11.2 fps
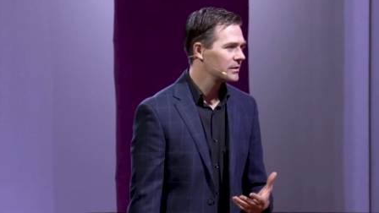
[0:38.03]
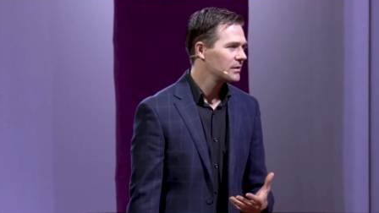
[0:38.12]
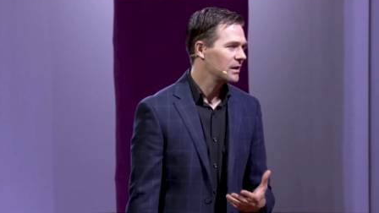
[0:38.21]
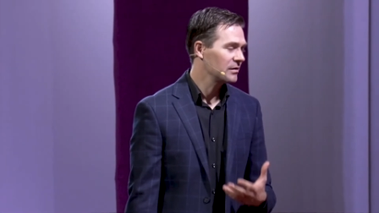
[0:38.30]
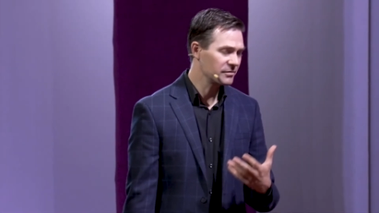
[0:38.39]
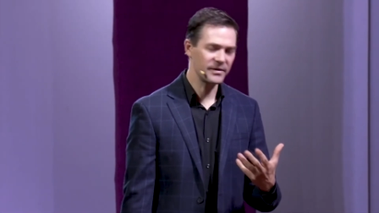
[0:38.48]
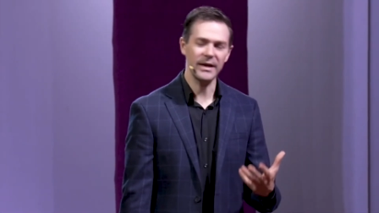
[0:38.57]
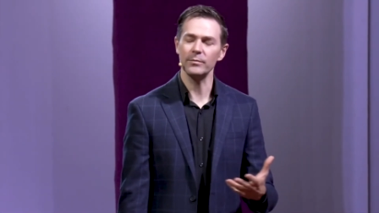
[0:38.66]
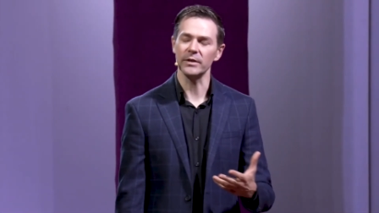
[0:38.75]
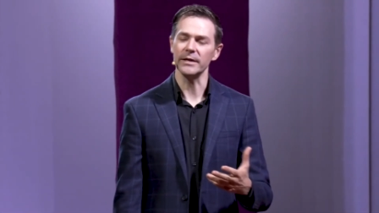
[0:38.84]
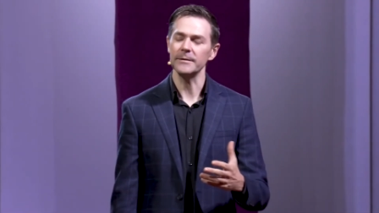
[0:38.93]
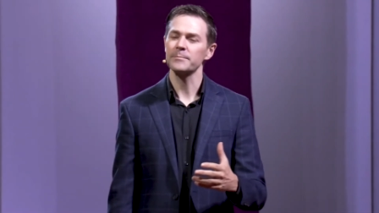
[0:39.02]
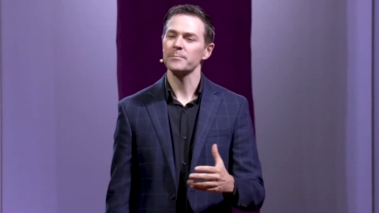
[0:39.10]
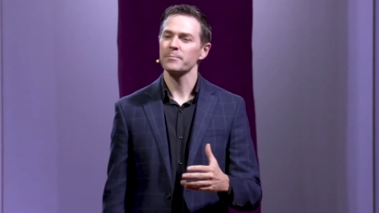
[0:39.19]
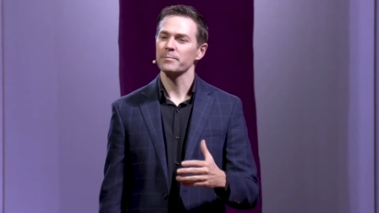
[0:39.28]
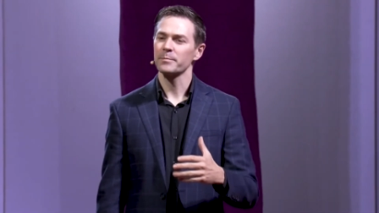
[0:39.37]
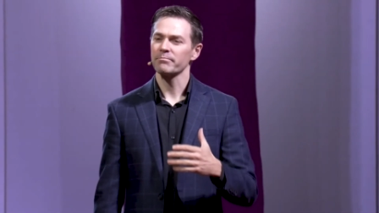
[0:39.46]
and family,
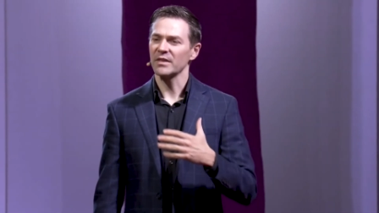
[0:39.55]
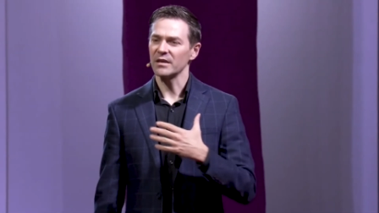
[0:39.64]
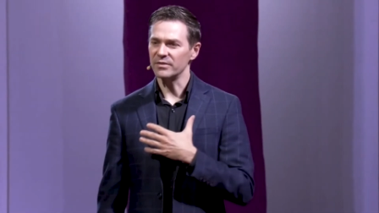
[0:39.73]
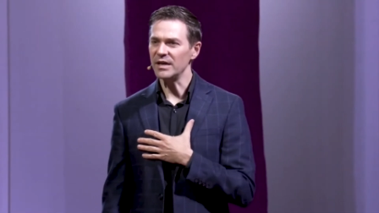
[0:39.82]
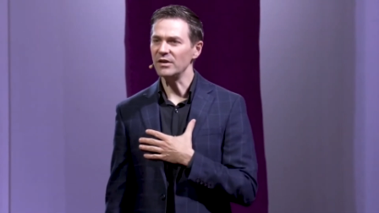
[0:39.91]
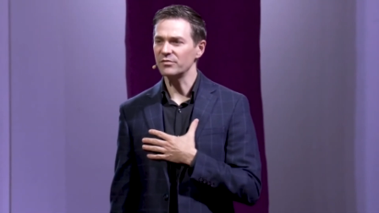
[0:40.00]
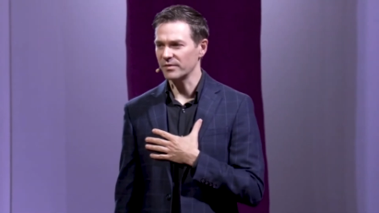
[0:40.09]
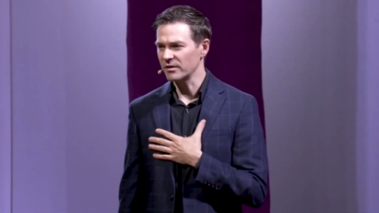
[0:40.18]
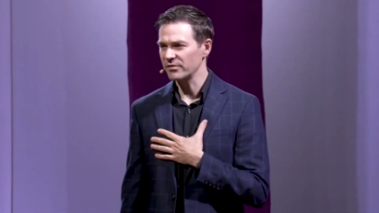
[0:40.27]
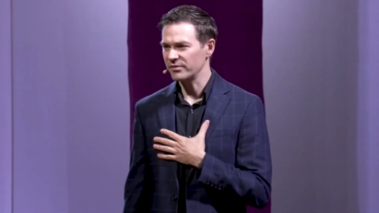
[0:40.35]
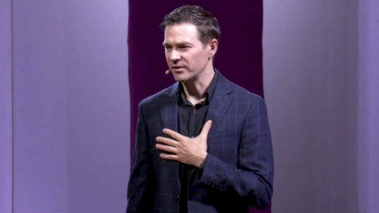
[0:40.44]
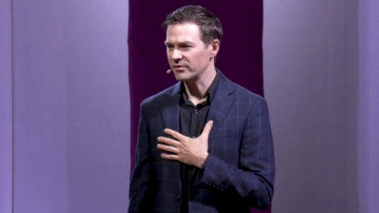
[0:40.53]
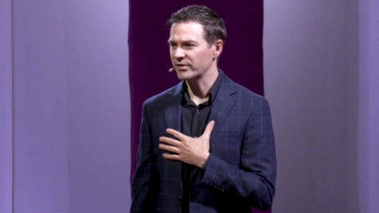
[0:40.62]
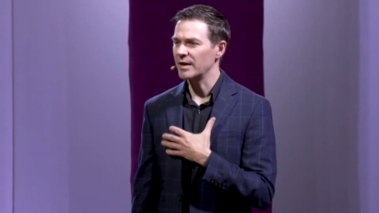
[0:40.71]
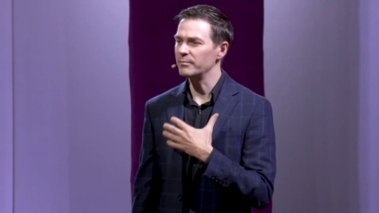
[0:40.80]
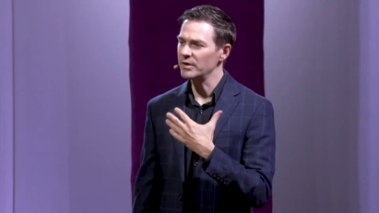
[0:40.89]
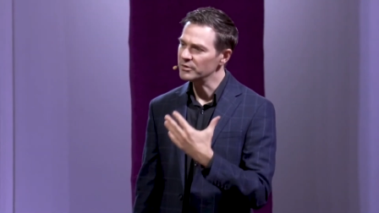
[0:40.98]
these verses
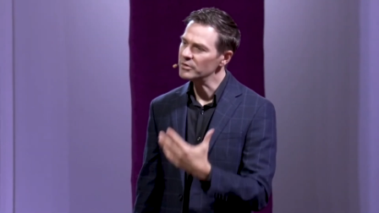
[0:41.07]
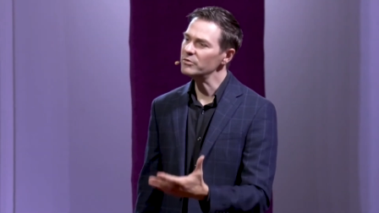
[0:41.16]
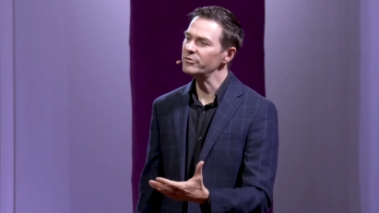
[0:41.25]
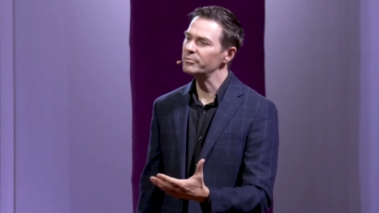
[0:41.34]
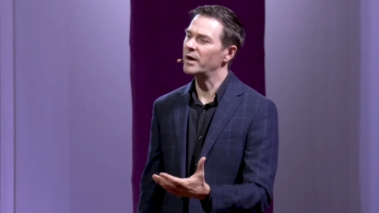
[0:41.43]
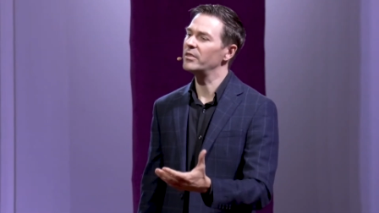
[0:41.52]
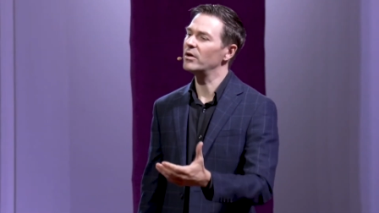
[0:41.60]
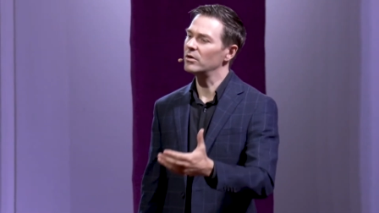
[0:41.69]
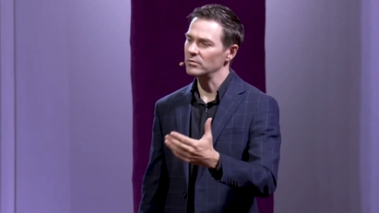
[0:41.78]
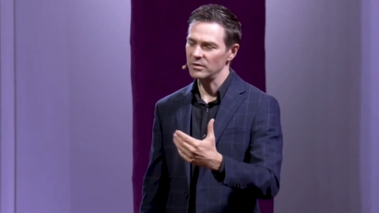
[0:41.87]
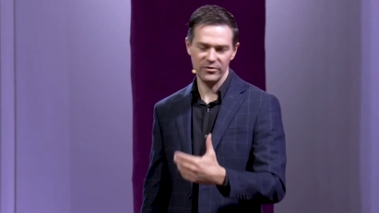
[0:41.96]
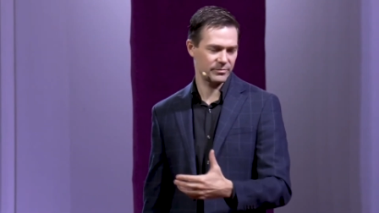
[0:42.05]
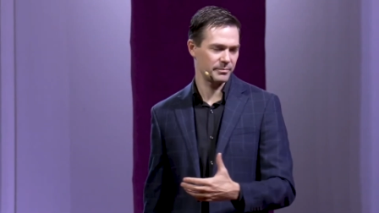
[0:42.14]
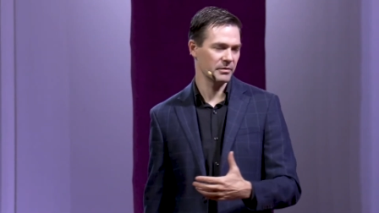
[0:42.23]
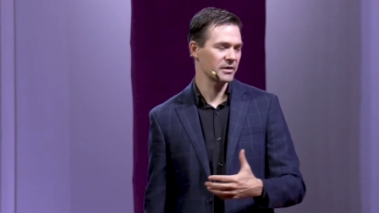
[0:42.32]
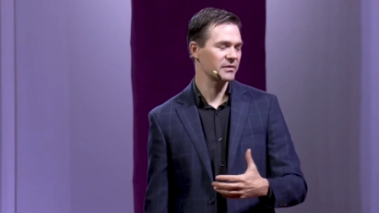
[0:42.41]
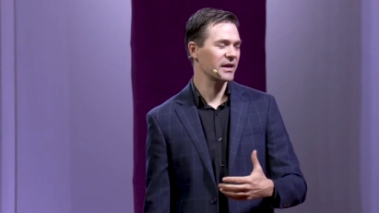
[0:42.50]
can be used by the Holy
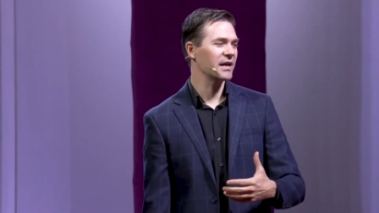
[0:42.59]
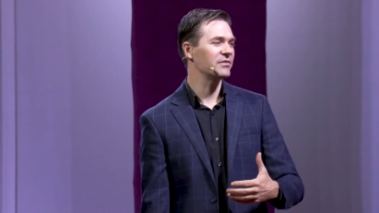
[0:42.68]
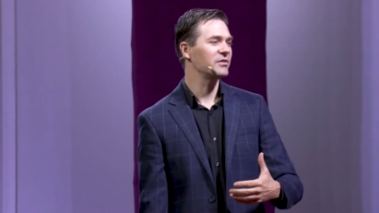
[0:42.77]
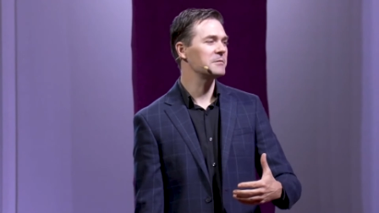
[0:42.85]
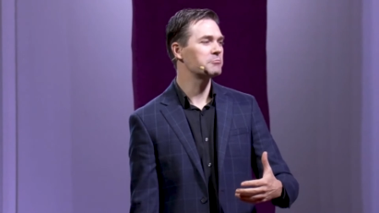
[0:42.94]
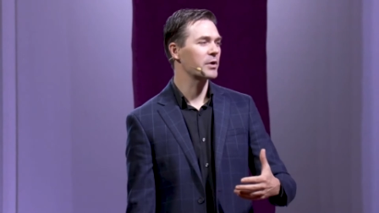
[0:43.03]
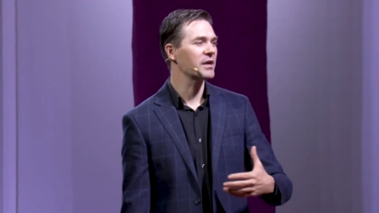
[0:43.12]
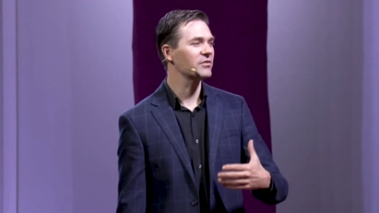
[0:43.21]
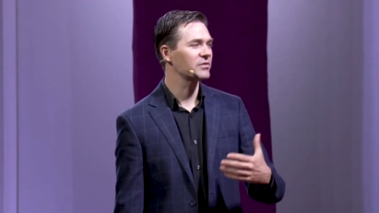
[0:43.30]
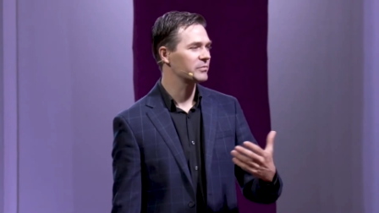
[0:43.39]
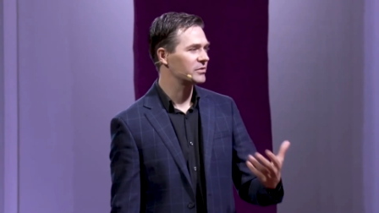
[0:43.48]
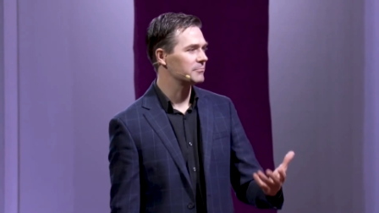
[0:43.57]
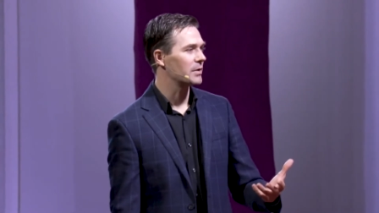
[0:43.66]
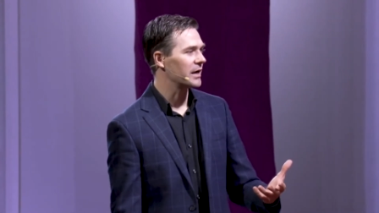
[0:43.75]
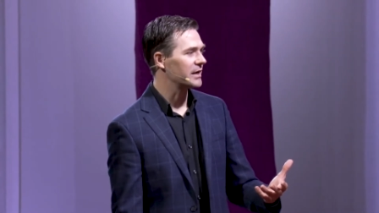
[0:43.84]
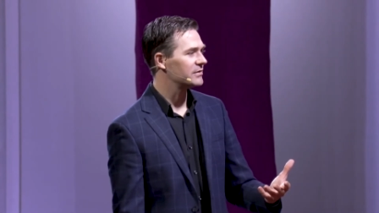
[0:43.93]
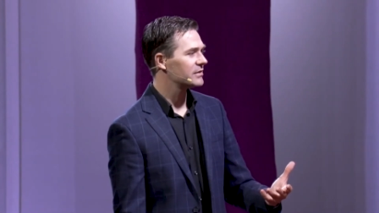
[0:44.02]
Spirit as He brings them to
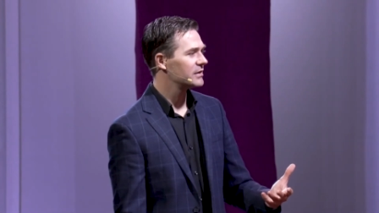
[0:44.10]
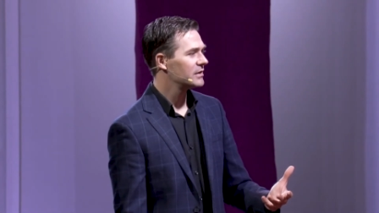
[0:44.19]
mind